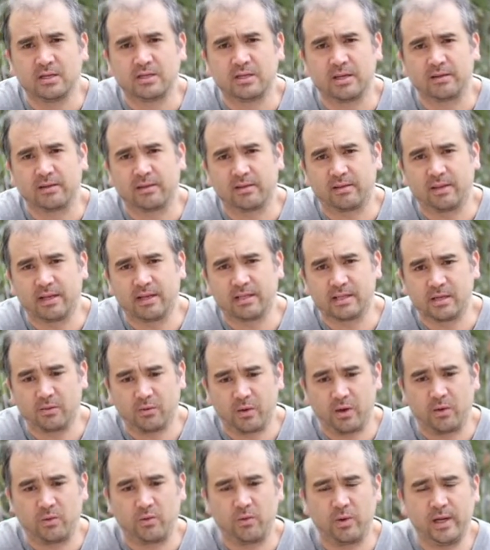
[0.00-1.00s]
So the things
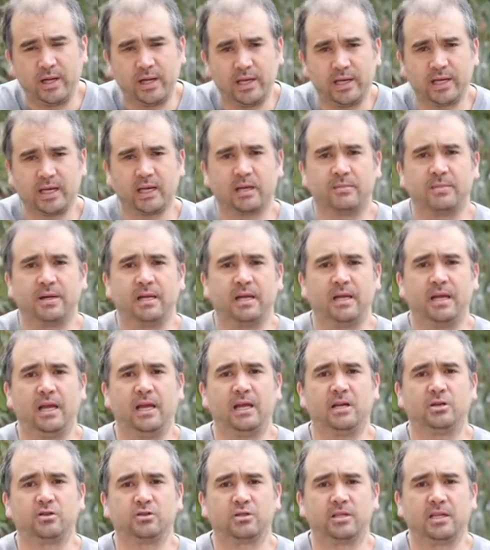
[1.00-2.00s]
that we're really going to be
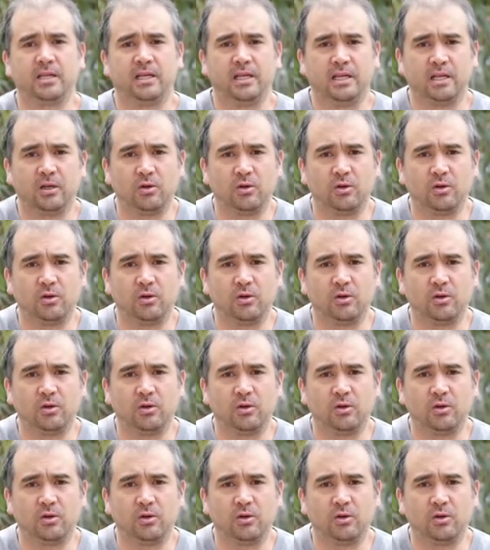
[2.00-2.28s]
interested